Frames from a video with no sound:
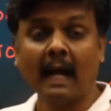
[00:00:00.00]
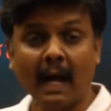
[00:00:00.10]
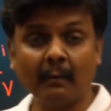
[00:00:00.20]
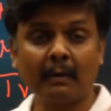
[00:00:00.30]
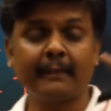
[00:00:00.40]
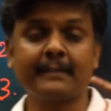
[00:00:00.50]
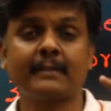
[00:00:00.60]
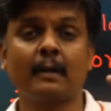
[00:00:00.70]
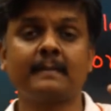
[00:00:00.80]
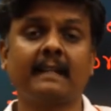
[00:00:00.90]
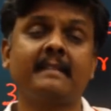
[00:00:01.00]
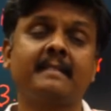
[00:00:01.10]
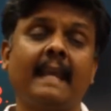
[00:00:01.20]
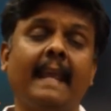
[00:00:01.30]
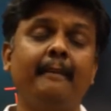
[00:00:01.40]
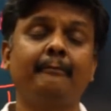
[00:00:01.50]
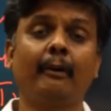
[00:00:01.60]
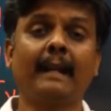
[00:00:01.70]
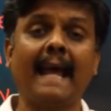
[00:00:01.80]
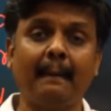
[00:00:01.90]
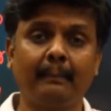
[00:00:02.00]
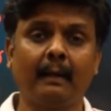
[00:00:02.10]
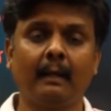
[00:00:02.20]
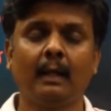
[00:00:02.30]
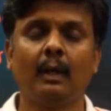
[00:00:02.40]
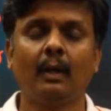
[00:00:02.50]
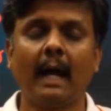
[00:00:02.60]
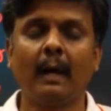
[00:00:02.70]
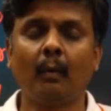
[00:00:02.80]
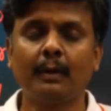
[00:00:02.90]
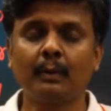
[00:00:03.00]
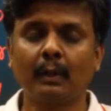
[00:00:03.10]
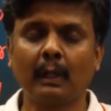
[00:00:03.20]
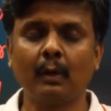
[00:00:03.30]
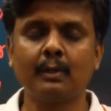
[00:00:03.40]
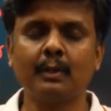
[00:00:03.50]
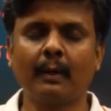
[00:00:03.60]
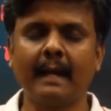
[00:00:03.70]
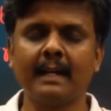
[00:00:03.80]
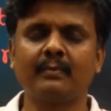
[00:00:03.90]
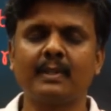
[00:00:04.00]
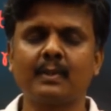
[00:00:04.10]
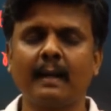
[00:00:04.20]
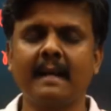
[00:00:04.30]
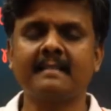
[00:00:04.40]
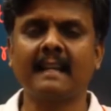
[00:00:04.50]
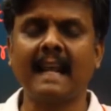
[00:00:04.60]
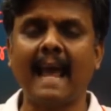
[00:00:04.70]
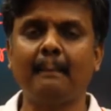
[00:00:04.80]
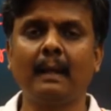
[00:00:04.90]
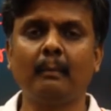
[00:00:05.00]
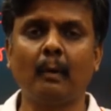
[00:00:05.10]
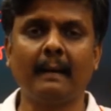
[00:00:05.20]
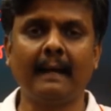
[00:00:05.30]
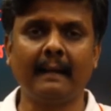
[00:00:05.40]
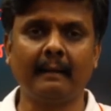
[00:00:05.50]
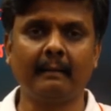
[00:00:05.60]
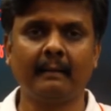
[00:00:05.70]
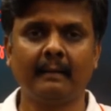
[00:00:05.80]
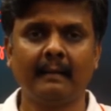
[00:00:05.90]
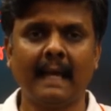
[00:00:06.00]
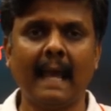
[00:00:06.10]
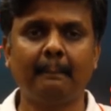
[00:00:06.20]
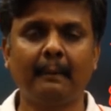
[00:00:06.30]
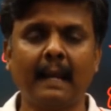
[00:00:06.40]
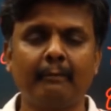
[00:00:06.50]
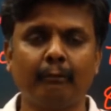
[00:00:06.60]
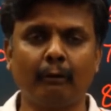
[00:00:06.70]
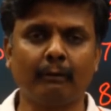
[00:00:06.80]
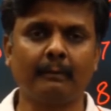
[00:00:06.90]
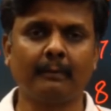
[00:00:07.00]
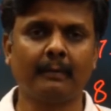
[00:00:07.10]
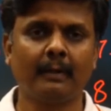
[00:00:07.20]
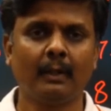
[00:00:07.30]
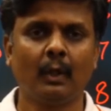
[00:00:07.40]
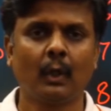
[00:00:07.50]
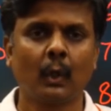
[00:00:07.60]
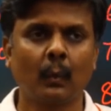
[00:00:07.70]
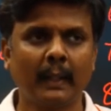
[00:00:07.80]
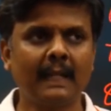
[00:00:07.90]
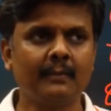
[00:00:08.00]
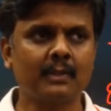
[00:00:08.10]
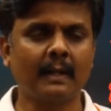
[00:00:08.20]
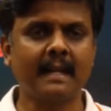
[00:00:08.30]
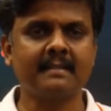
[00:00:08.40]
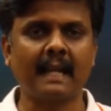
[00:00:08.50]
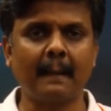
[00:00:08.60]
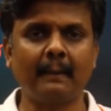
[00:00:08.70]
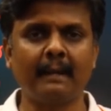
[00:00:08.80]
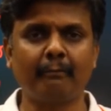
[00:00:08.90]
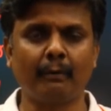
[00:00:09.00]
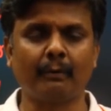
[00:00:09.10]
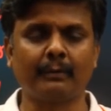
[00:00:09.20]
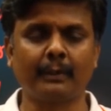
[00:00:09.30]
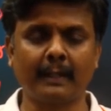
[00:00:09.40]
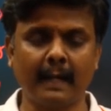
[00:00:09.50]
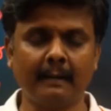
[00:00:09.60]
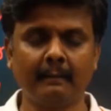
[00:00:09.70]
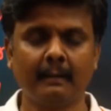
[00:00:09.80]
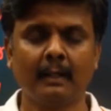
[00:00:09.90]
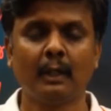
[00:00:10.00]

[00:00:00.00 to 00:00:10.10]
Our first object is A for Apple. I want you to close your eyes, visualize an Apple mobile, Apple iPhone. Quickly visualize an Apple iPhone. You're done?